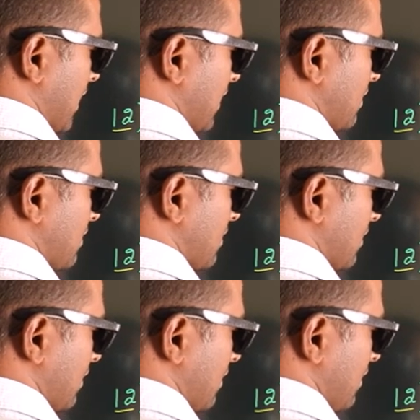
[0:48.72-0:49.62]
this,
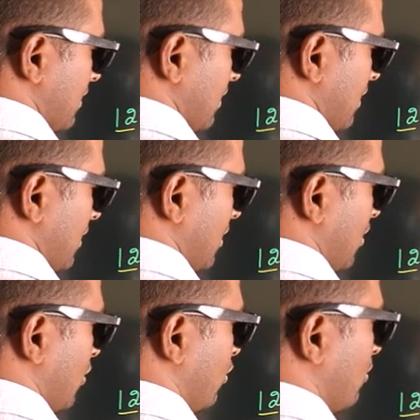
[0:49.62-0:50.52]

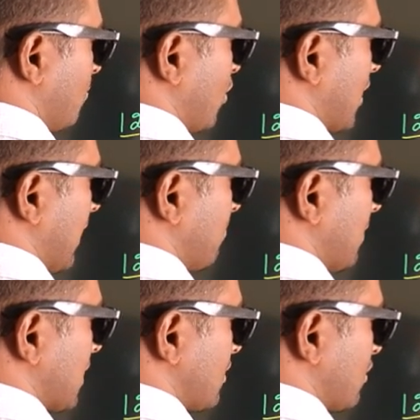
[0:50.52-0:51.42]
no more
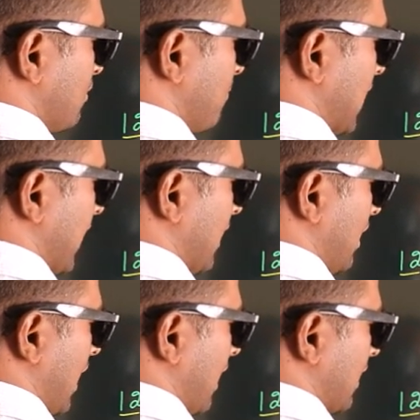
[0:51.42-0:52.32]
numbers to bring
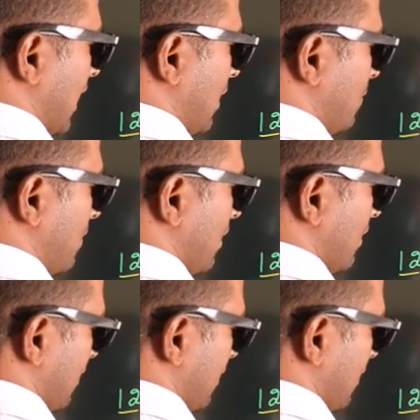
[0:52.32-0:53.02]
it down.